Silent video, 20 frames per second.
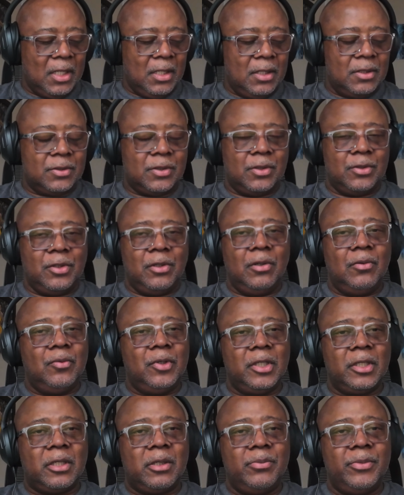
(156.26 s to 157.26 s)
So you don't
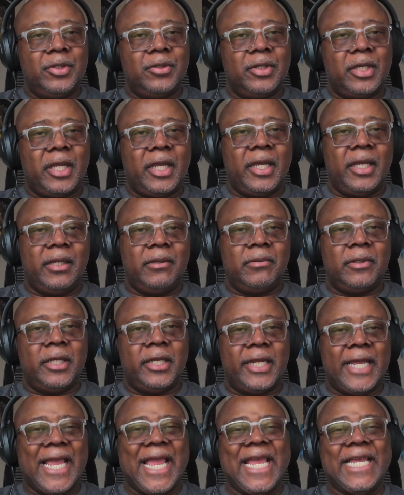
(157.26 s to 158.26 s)
want to communicate
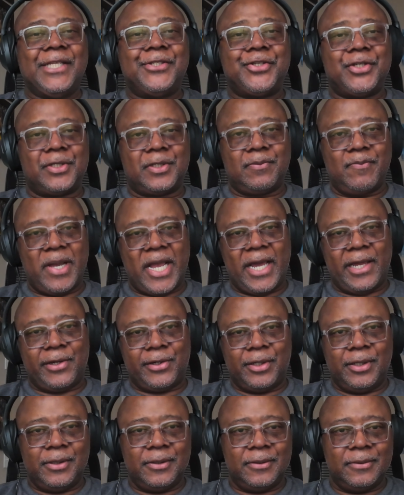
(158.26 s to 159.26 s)
in an anxious
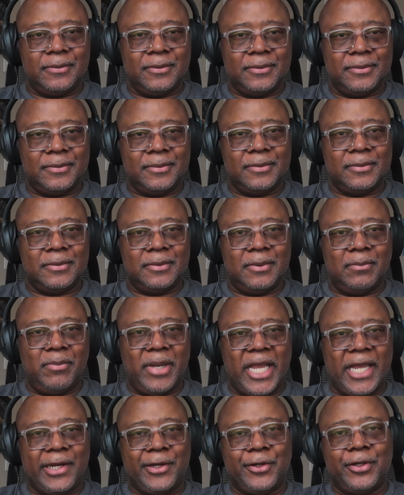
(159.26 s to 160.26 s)

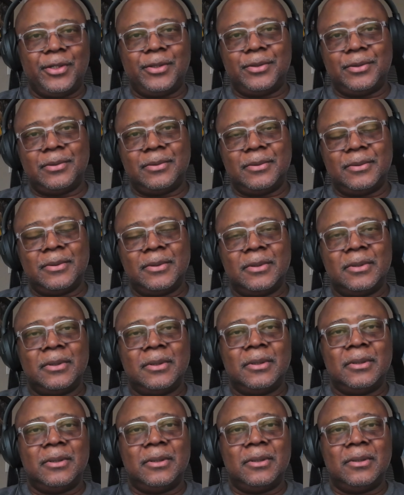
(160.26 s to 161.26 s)
manner
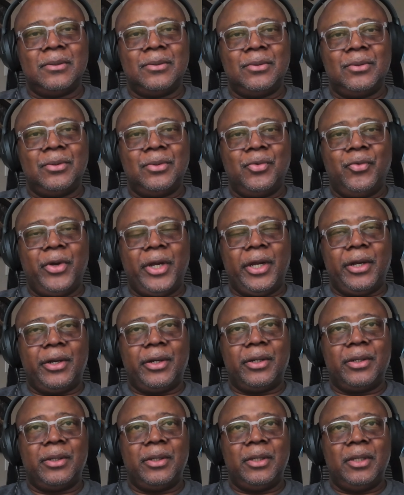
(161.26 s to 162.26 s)

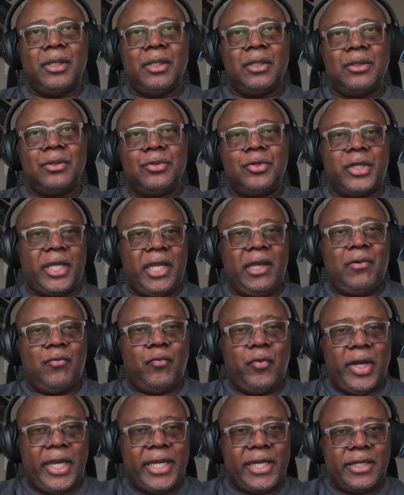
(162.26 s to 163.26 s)
where you can't
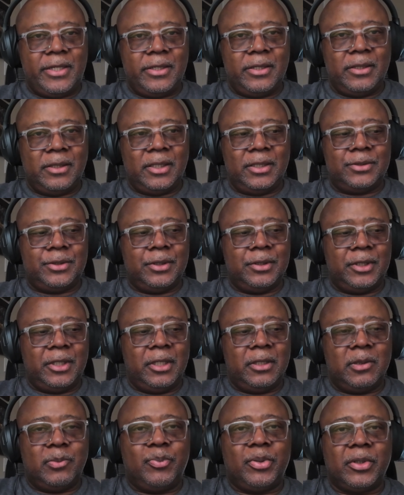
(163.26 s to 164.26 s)
wait until the
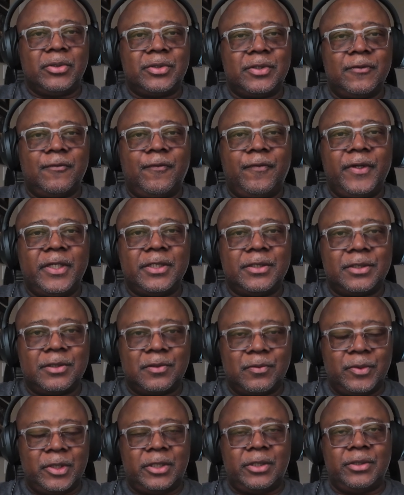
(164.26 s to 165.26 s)
other person
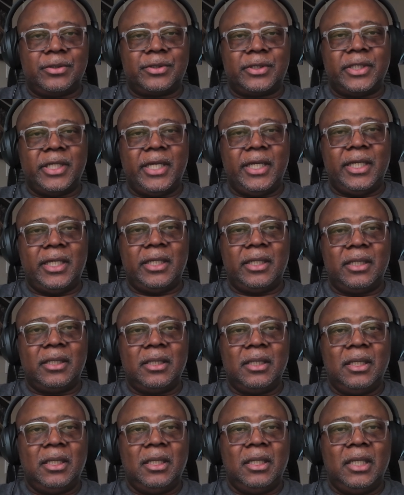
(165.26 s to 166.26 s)
finishes what they're saying
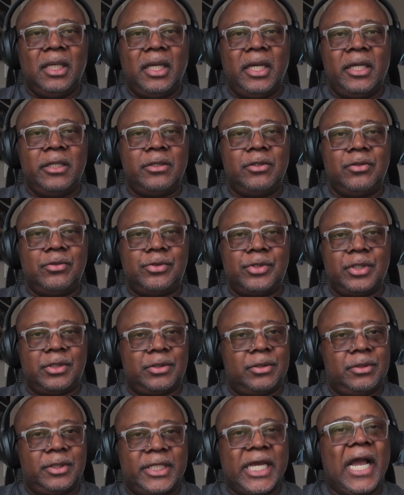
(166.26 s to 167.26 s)
and you
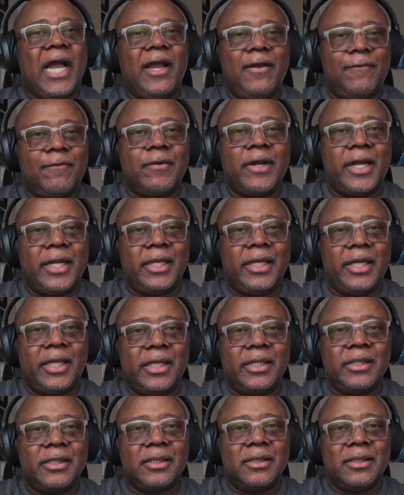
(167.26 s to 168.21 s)
just dive right in.